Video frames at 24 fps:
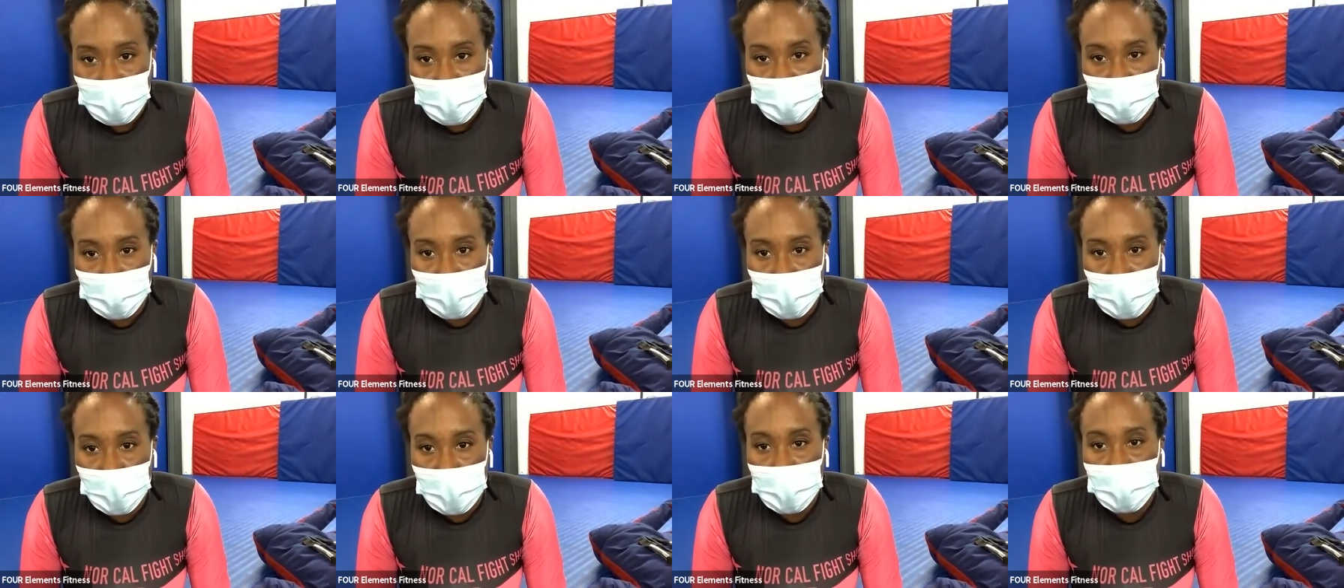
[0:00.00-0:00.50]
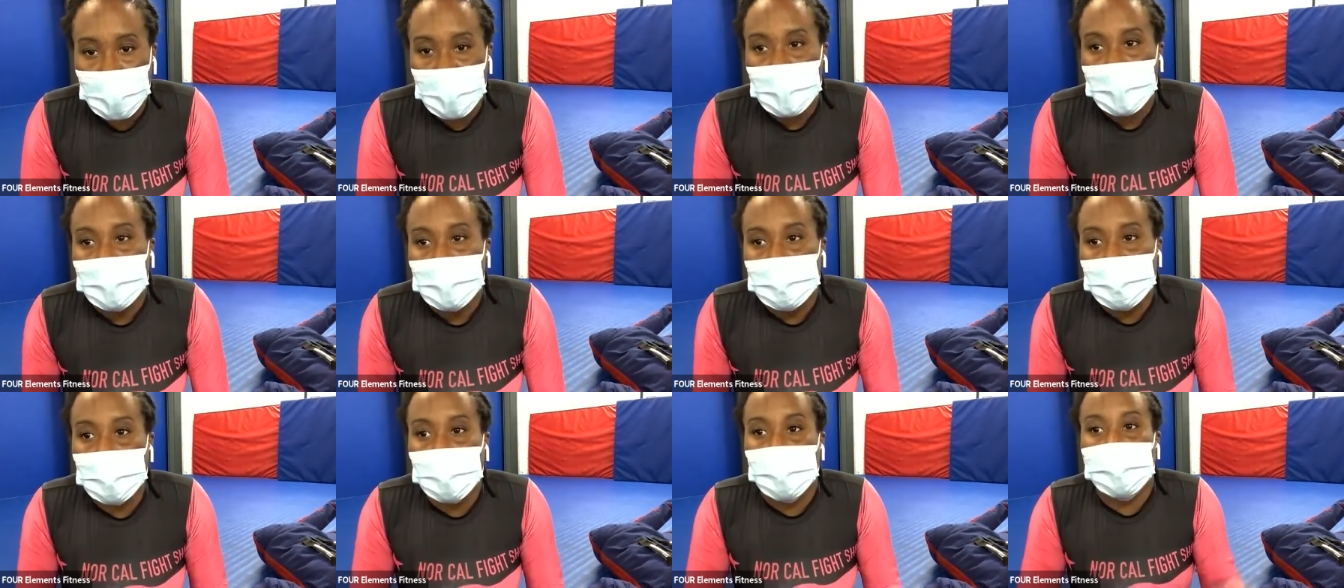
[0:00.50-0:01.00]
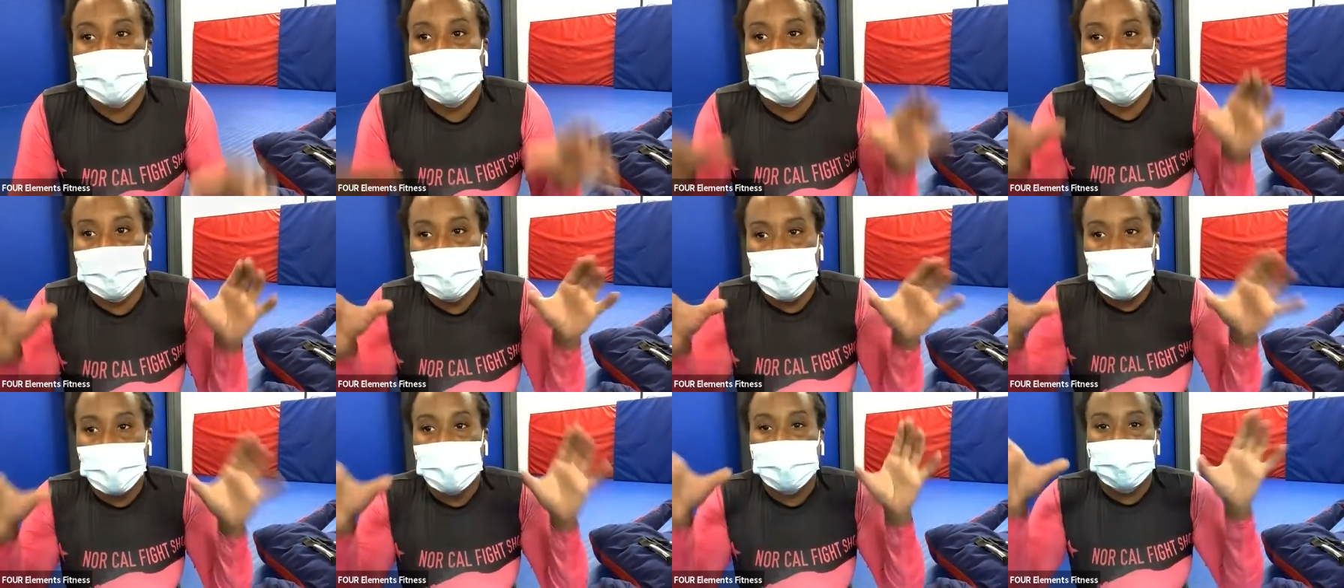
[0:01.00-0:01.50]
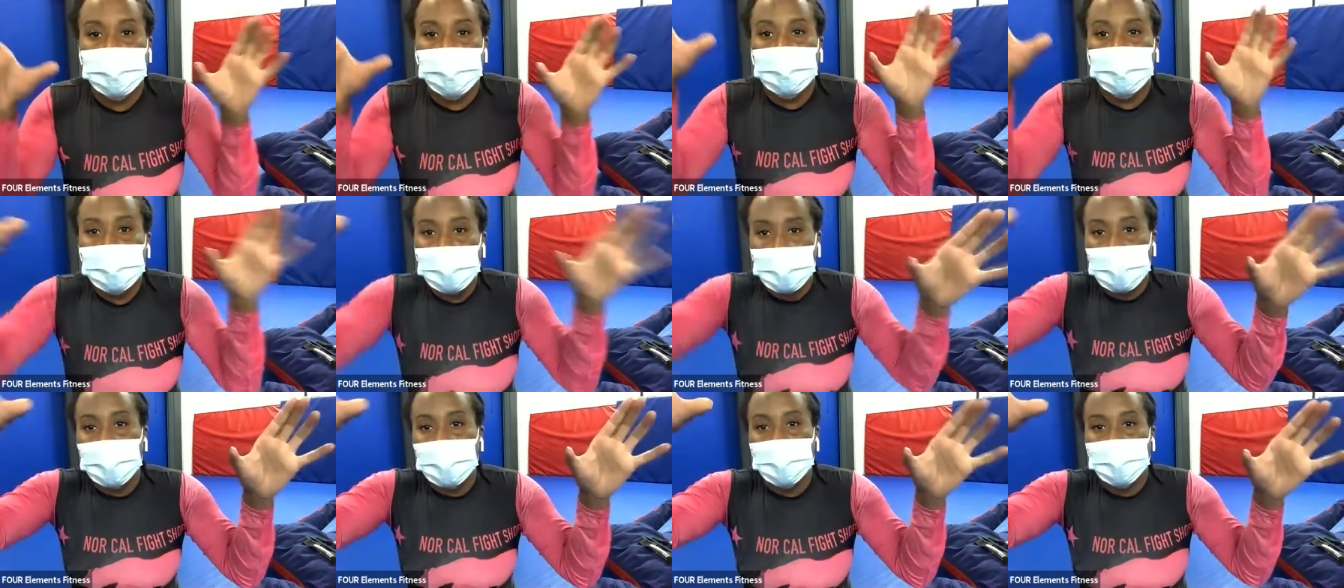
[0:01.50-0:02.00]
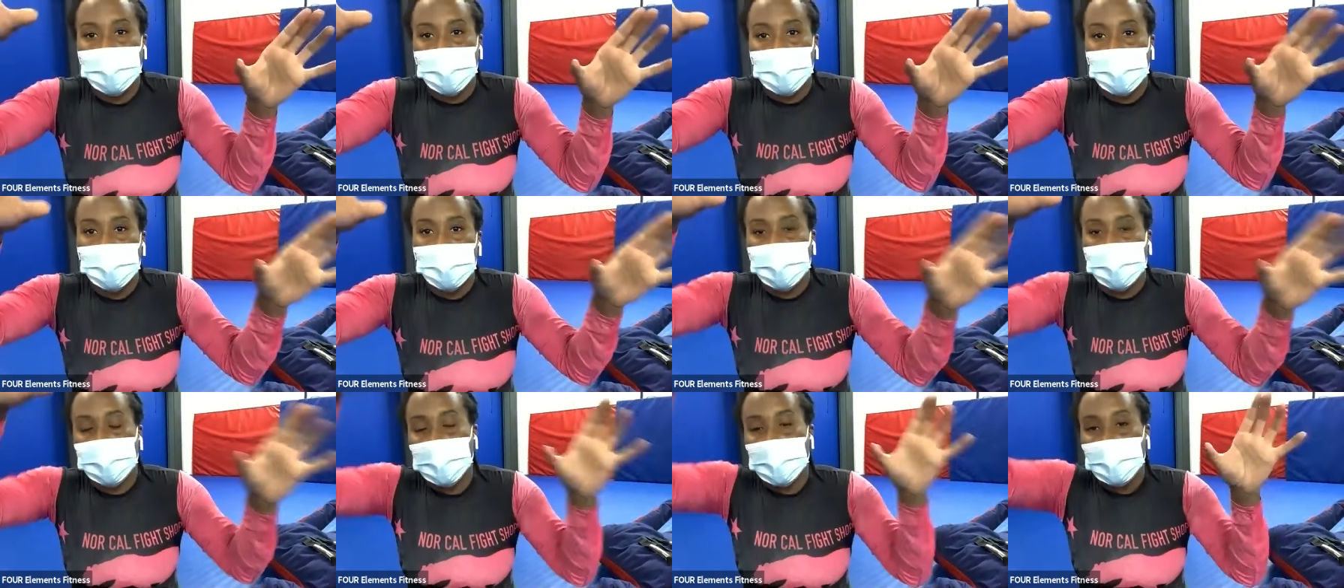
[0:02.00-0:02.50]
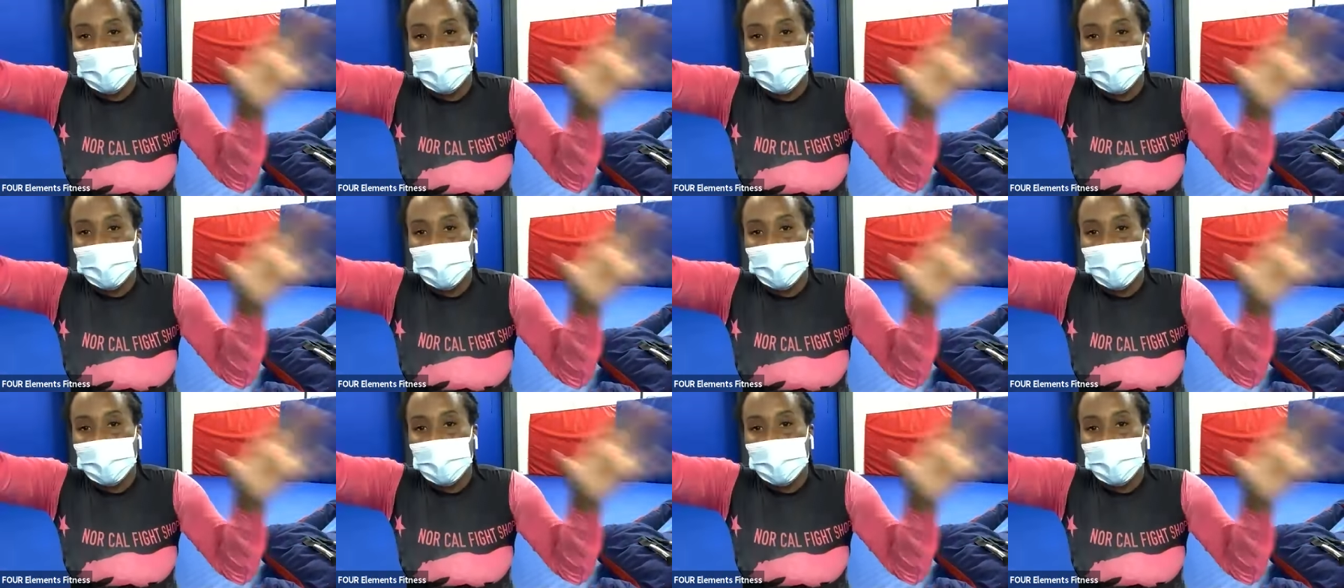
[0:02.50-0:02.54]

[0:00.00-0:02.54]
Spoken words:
Okay, so it's really important for